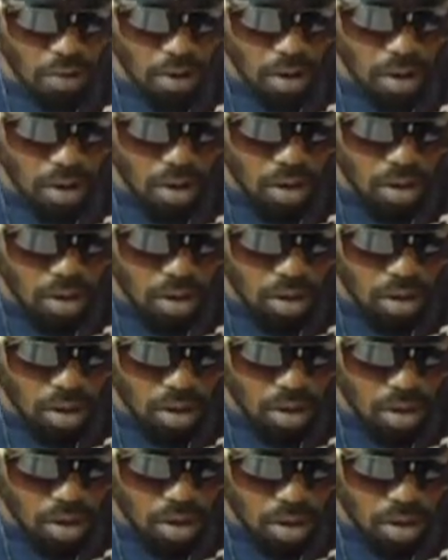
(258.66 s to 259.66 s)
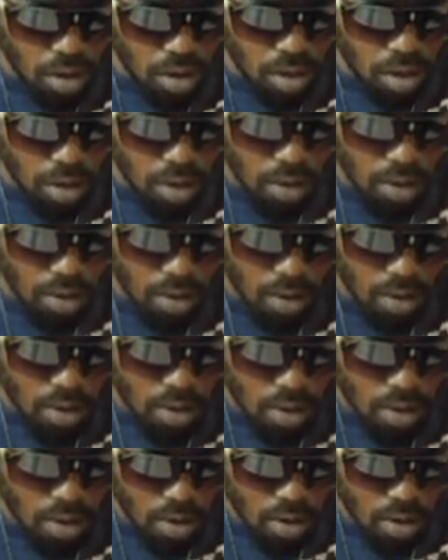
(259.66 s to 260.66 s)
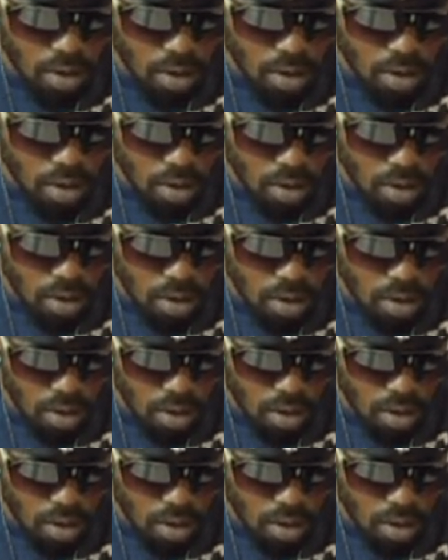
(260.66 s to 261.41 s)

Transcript: Nobody speaks.